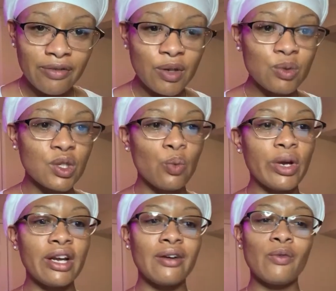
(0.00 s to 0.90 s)
He was
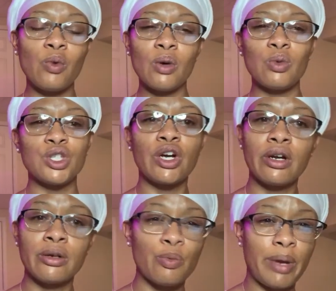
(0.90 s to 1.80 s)
aware of what was
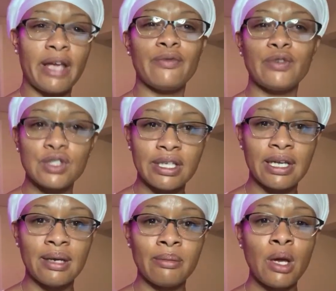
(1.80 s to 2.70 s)
painful to
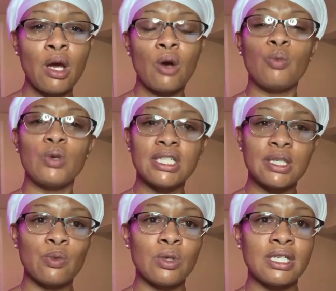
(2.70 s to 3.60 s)
him, which
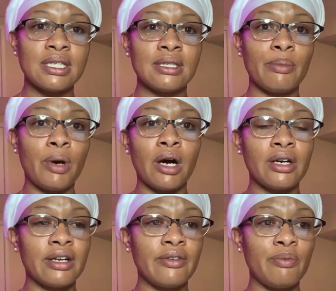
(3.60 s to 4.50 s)
was part
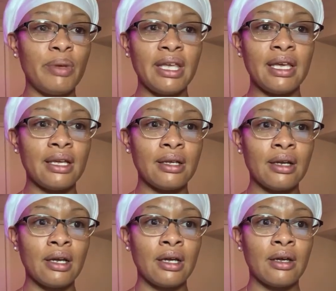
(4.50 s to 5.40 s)
of
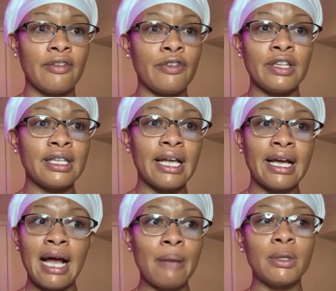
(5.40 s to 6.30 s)
feeling
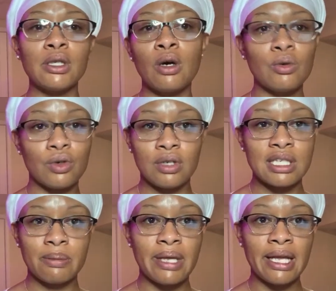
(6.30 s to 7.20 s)
like I'm alone on
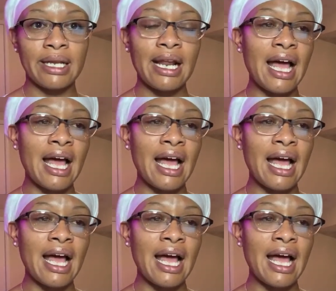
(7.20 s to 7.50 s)
this planet.